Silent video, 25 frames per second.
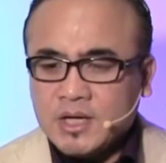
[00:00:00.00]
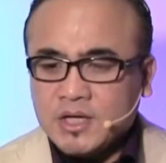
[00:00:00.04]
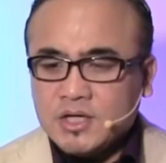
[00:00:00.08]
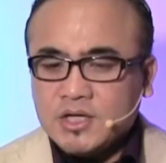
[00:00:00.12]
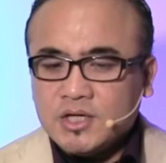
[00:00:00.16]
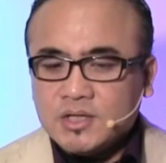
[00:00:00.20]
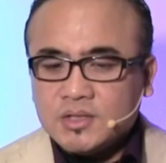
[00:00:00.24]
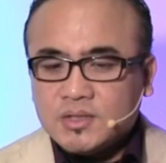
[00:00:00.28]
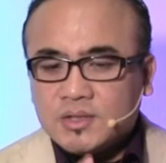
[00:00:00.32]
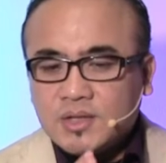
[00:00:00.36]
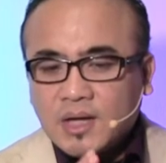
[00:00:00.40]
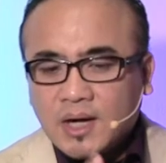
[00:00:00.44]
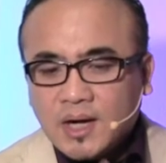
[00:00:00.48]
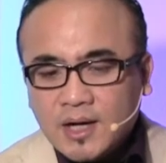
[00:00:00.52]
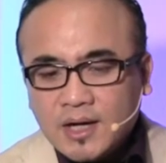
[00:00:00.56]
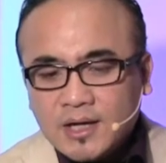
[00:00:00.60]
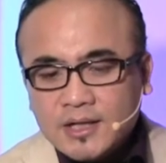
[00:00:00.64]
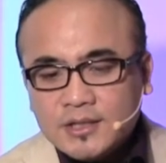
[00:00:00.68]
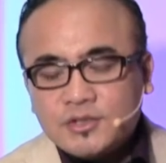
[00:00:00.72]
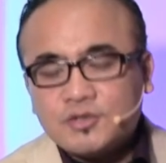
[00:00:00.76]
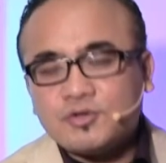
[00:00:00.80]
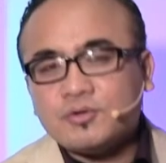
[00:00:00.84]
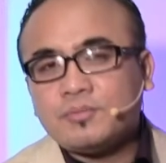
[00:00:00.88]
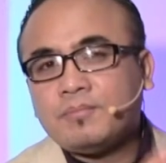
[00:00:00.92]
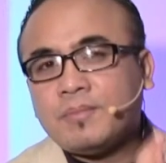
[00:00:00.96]
He
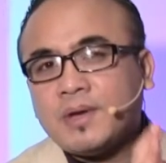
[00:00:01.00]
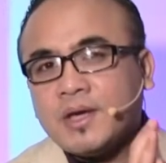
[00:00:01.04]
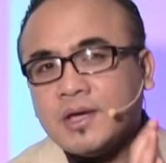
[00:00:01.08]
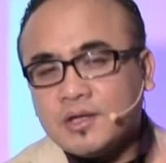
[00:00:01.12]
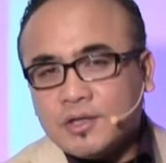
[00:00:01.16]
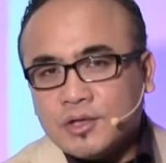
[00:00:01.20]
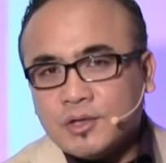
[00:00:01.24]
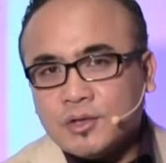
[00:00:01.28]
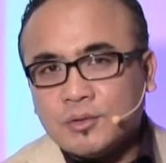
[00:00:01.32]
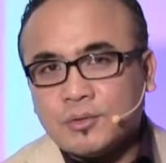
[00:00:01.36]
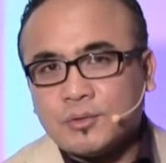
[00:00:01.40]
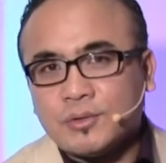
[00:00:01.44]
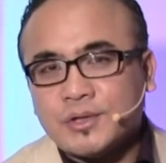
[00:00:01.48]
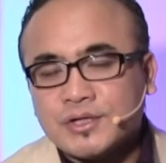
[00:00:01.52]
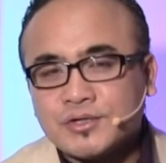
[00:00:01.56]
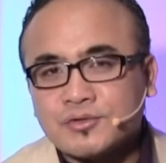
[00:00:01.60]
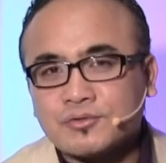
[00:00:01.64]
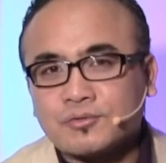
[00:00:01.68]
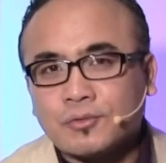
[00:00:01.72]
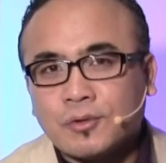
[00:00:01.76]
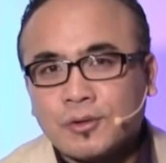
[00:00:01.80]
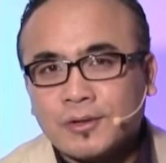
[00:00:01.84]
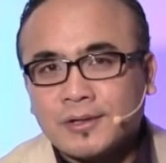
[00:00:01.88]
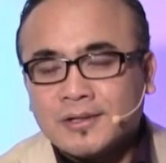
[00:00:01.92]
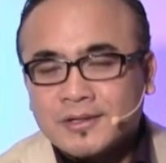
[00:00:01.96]
died to make you
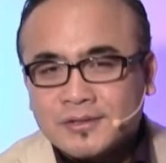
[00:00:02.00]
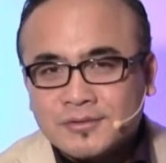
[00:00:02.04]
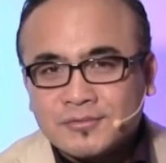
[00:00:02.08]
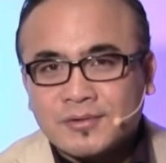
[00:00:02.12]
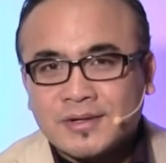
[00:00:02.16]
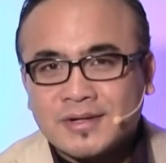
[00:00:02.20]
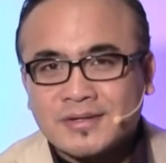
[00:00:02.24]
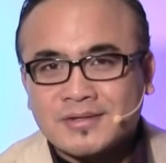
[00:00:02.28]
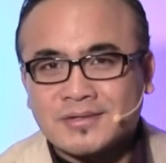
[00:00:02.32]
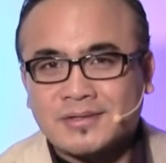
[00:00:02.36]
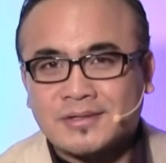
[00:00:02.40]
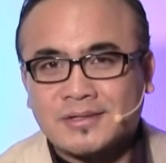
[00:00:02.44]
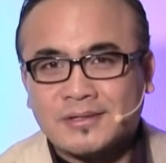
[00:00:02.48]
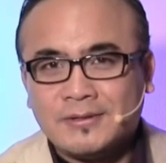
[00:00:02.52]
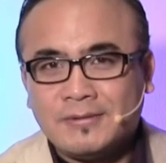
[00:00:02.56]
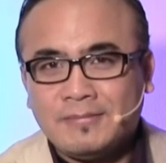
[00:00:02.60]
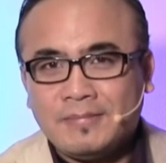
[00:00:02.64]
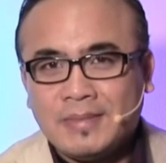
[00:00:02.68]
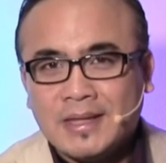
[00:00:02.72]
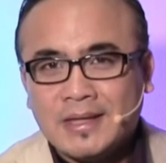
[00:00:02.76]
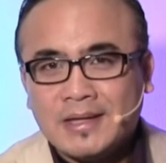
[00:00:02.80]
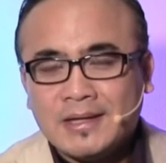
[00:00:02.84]
his royal treasure.